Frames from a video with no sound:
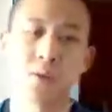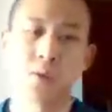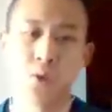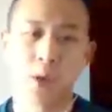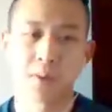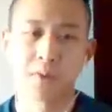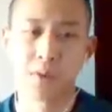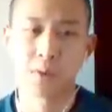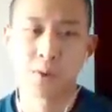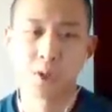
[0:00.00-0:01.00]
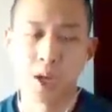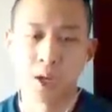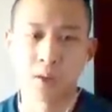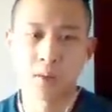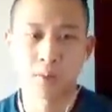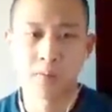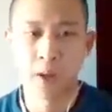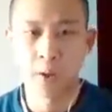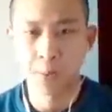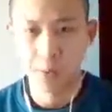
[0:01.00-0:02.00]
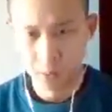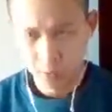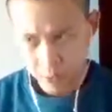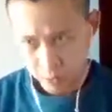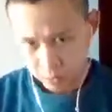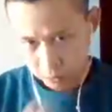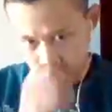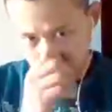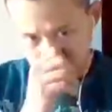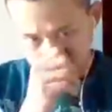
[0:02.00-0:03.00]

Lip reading: dropped a few shine follow-ups, right?